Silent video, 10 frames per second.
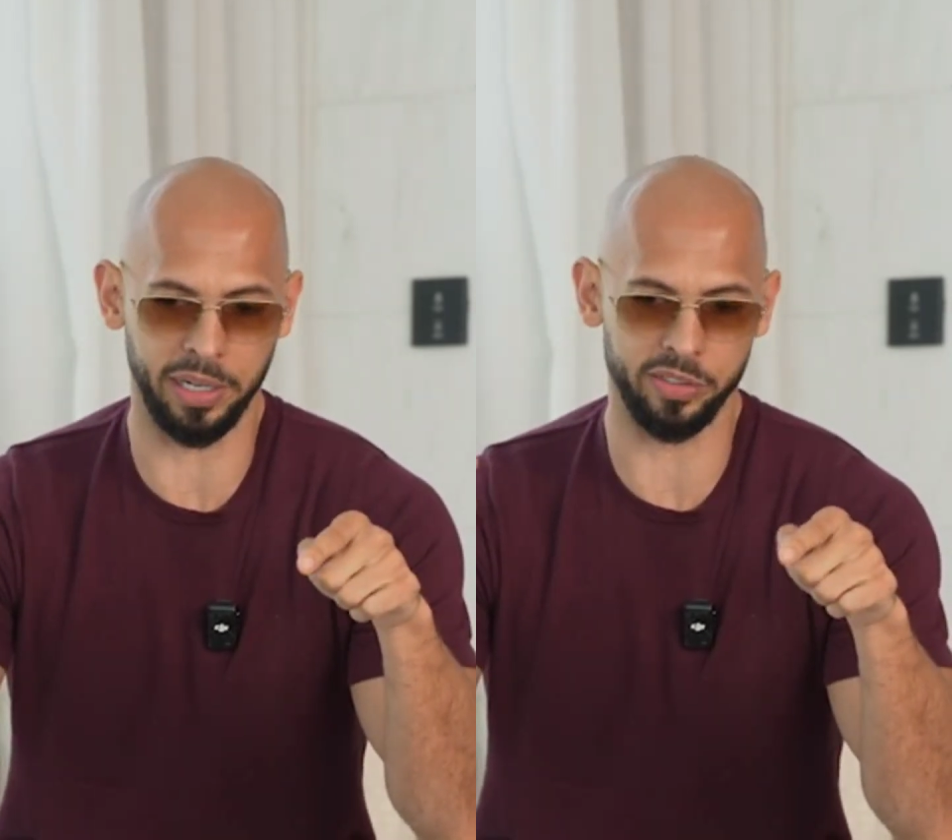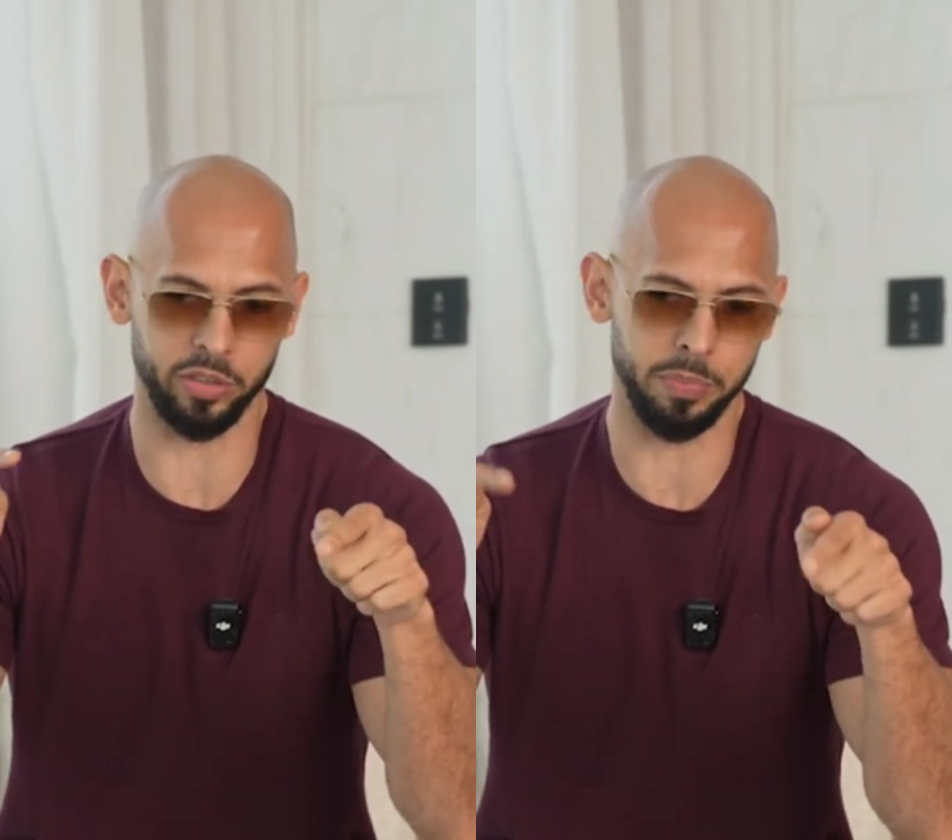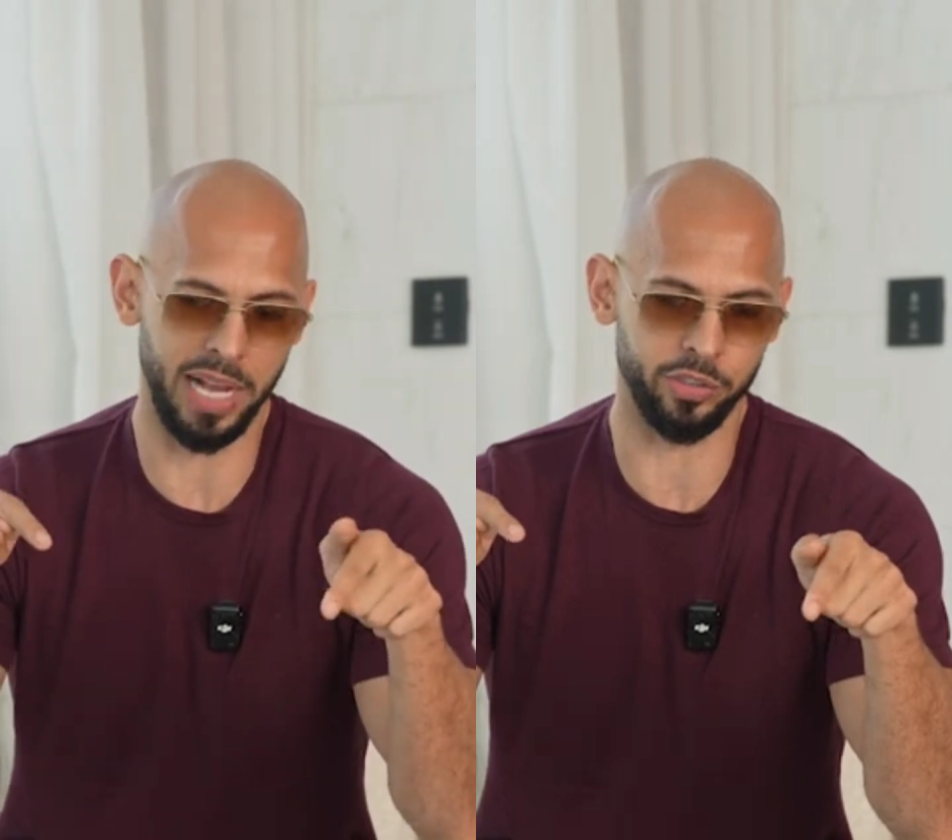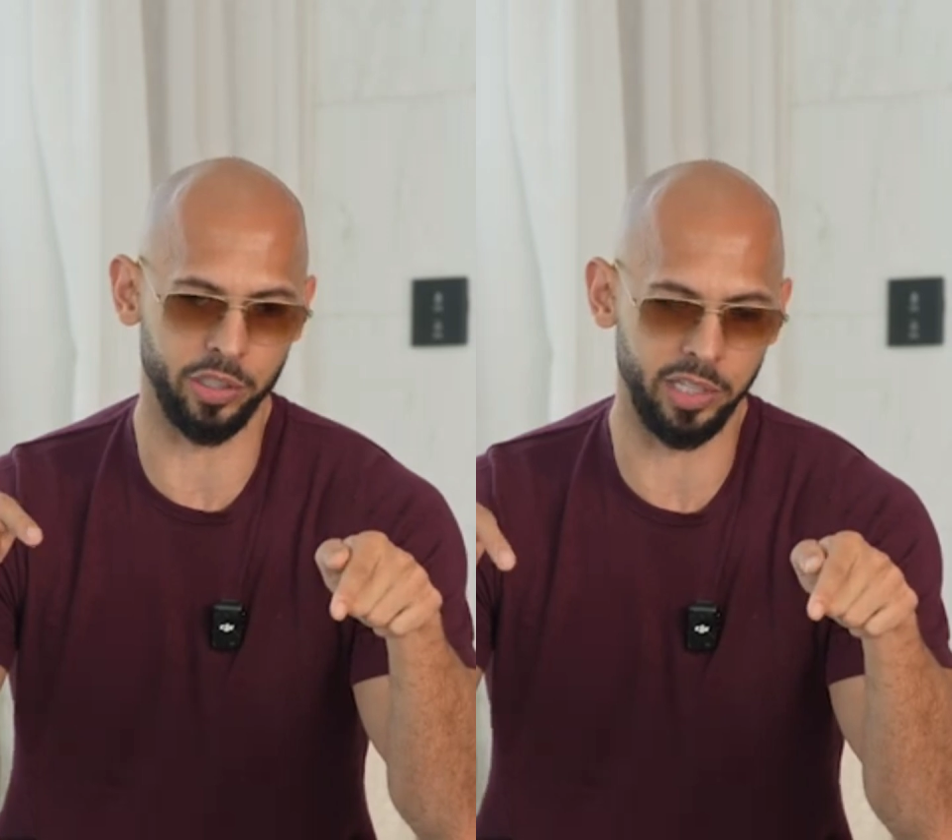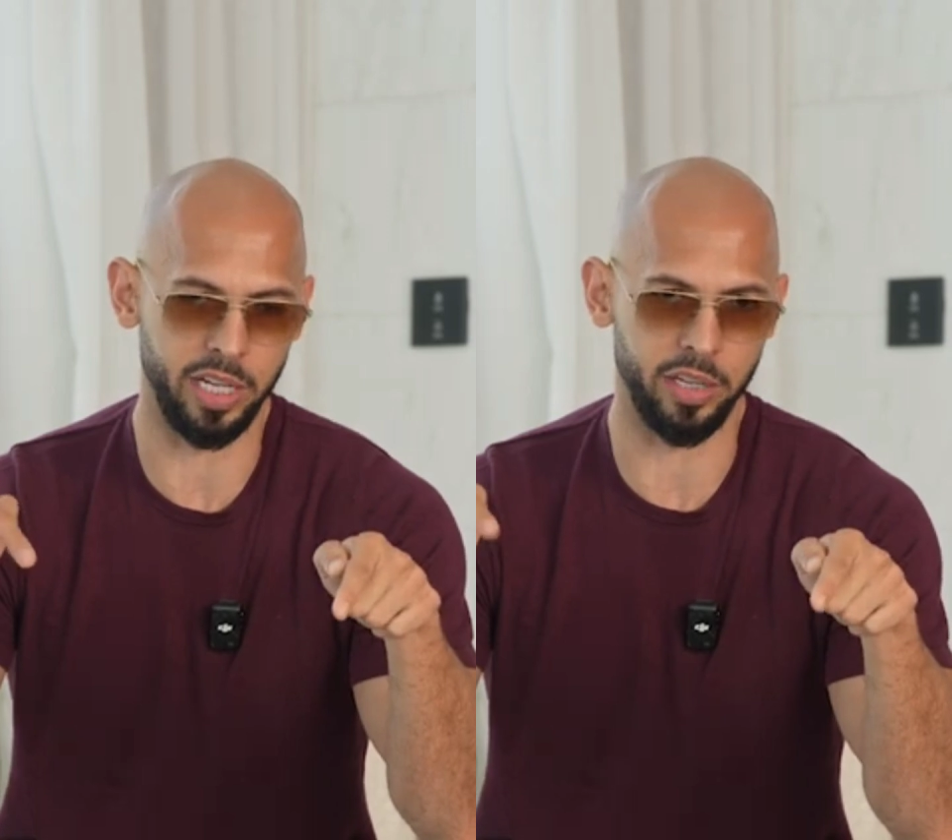because it's
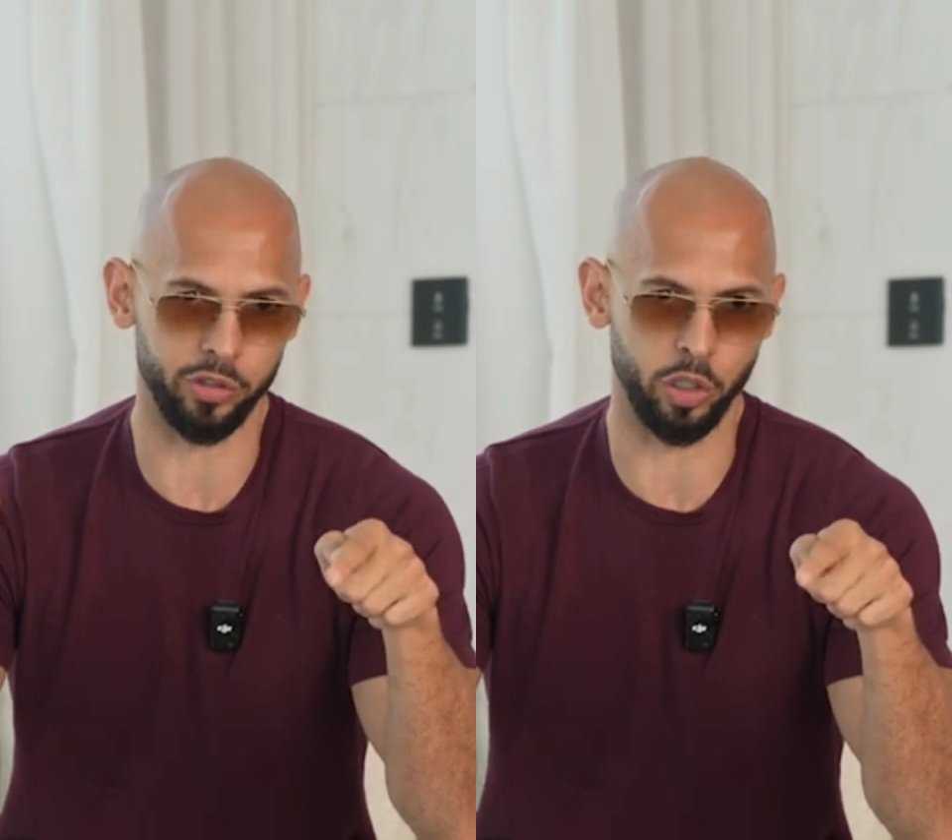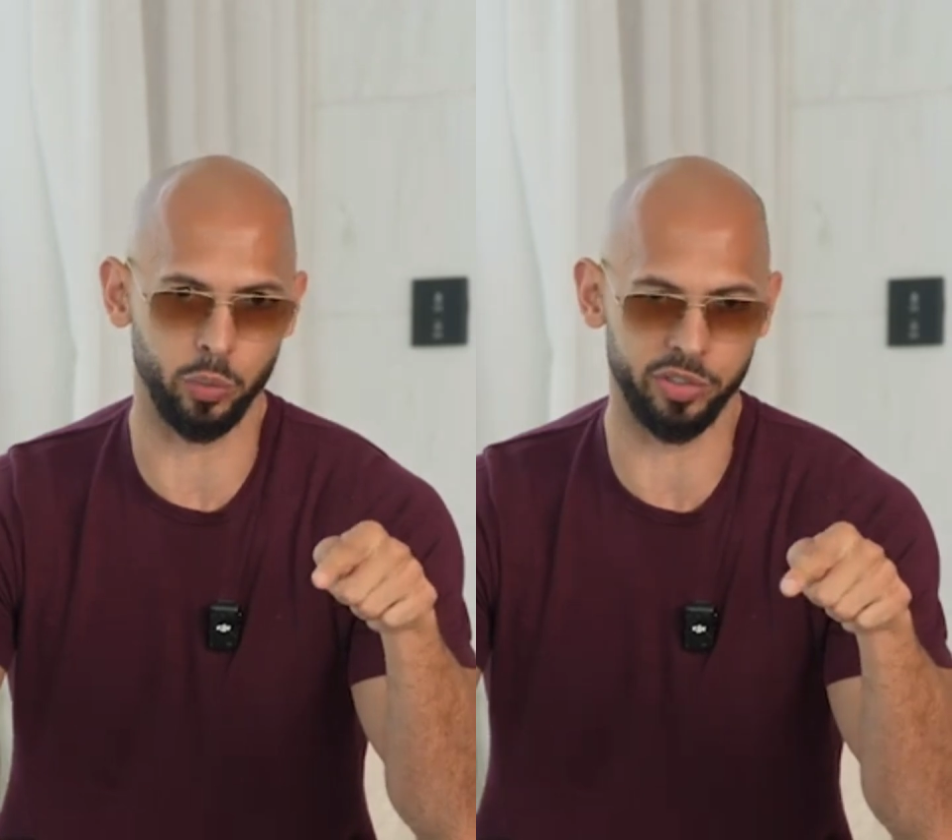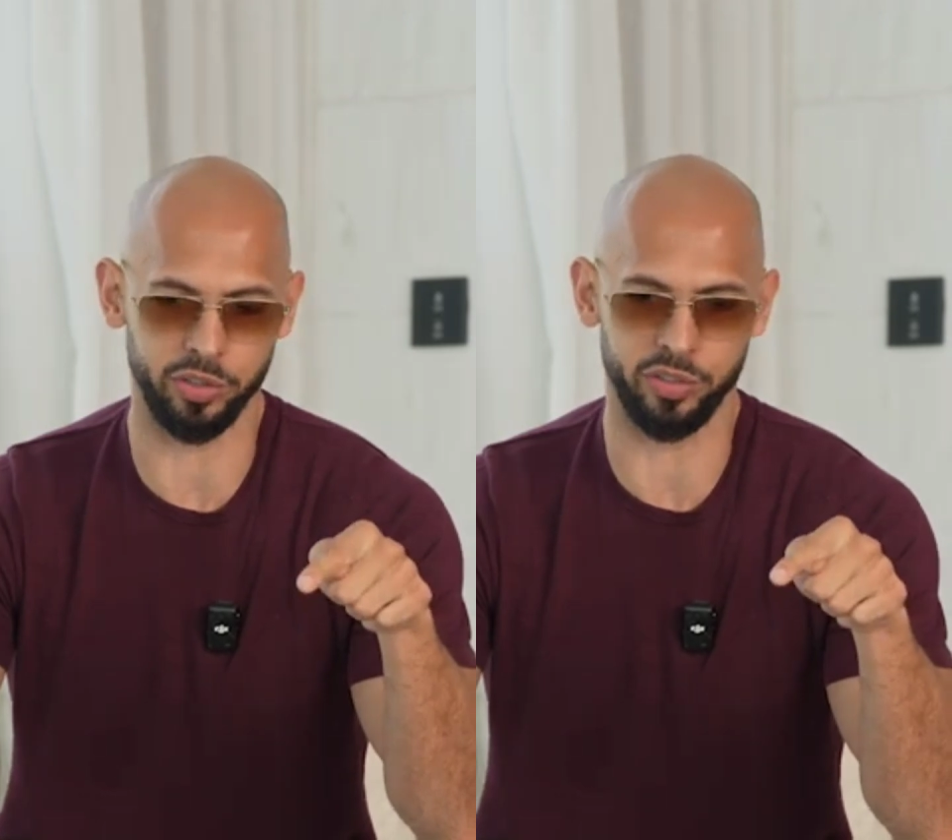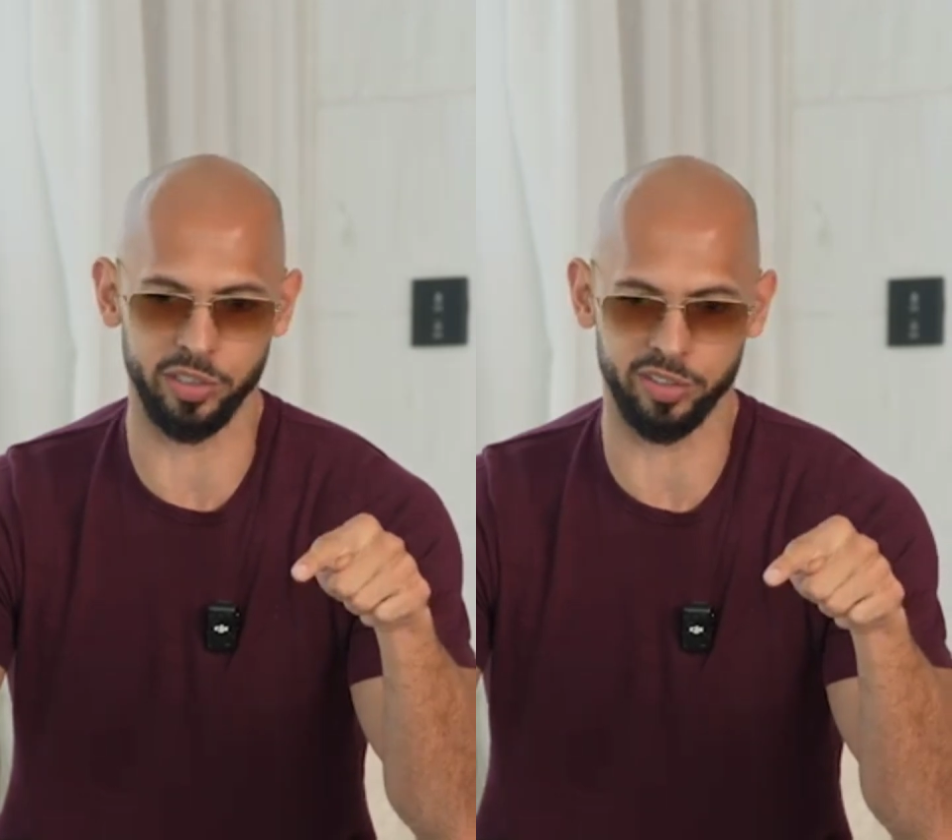masculinity that's going to resist the